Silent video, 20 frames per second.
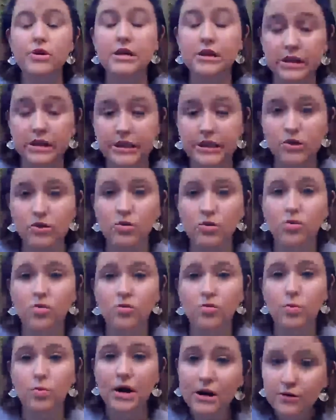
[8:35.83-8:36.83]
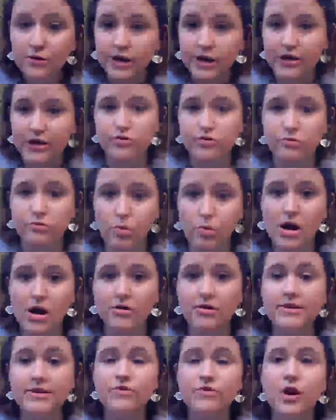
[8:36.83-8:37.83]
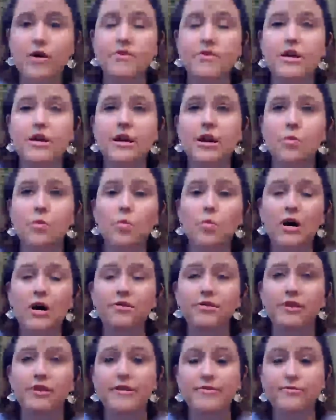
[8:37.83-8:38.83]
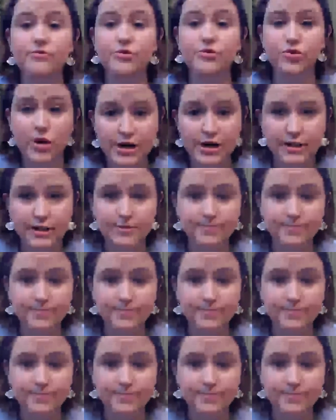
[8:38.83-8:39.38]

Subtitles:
illegal wildlife trafficking and wildlife trading.